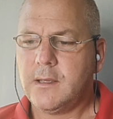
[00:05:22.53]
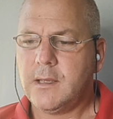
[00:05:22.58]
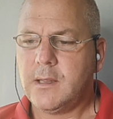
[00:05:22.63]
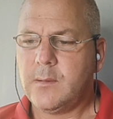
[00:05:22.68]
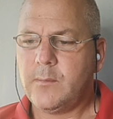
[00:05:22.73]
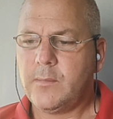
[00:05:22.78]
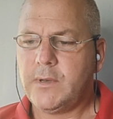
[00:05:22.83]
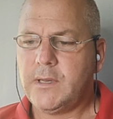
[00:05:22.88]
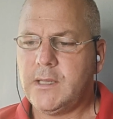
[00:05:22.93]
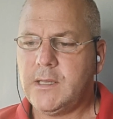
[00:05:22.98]

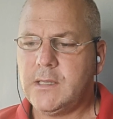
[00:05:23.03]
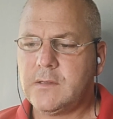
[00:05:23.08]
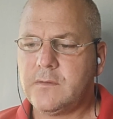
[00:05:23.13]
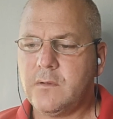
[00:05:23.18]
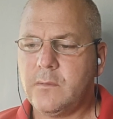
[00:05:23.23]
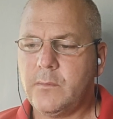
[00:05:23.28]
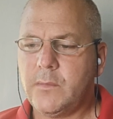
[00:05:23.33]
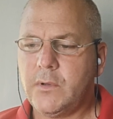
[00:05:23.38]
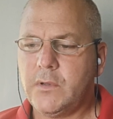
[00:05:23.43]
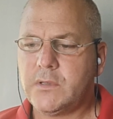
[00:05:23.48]
and pleas
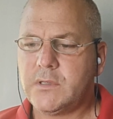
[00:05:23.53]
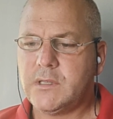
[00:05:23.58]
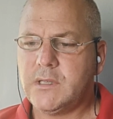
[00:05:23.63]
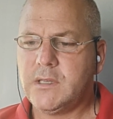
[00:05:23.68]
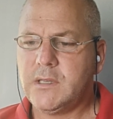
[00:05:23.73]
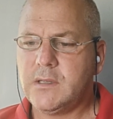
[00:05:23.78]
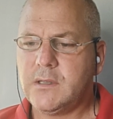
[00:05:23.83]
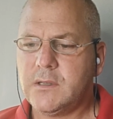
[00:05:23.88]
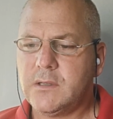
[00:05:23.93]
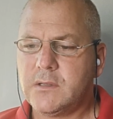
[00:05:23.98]
for
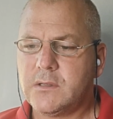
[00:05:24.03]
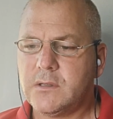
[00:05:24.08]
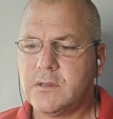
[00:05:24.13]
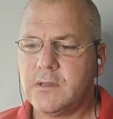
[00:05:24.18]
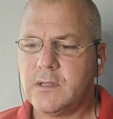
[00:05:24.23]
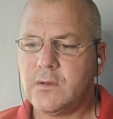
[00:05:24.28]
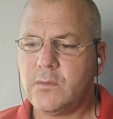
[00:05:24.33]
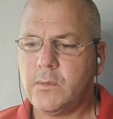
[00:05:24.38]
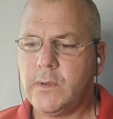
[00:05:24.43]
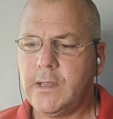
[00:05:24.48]
mercy, so
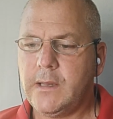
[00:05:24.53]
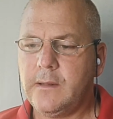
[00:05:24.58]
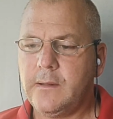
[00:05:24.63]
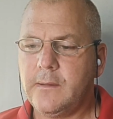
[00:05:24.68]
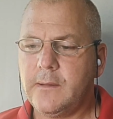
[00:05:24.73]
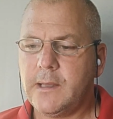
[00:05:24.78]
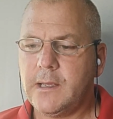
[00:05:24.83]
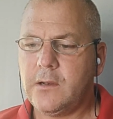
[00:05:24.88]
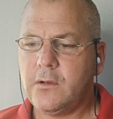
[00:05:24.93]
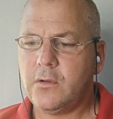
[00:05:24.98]
that
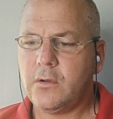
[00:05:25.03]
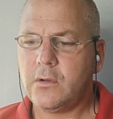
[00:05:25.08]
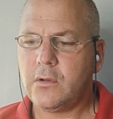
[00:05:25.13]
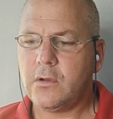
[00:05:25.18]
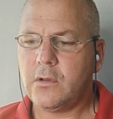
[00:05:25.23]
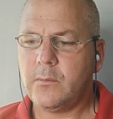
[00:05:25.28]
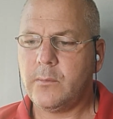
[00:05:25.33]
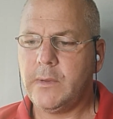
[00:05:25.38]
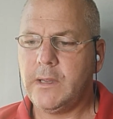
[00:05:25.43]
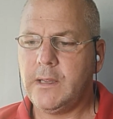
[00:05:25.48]
when they look
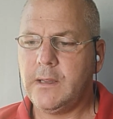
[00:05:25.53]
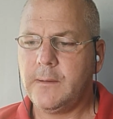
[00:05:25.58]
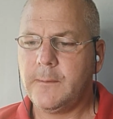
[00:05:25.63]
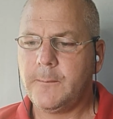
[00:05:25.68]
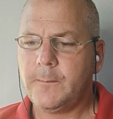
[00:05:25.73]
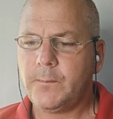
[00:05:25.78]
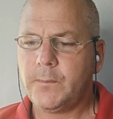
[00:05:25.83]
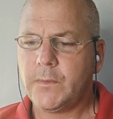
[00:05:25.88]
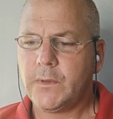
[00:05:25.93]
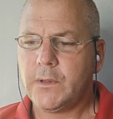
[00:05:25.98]
on me,
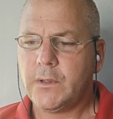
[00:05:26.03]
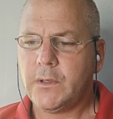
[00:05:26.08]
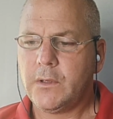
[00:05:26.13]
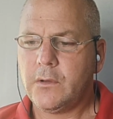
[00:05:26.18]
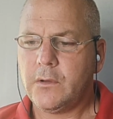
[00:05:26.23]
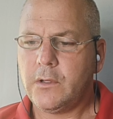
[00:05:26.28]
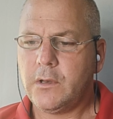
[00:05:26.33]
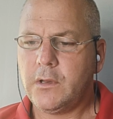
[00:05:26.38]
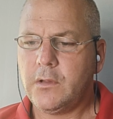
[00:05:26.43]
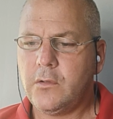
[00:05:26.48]

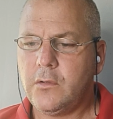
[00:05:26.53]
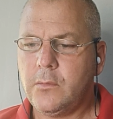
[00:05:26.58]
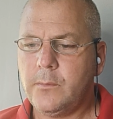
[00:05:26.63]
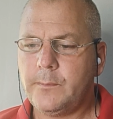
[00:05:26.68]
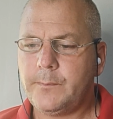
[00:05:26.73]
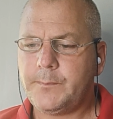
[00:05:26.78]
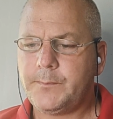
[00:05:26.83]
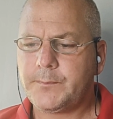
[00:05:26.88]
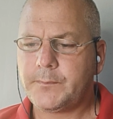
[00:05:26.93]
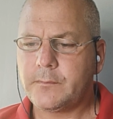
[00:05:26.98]
on
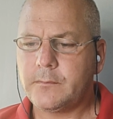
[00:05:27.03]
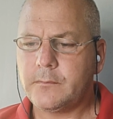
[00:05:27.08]
whom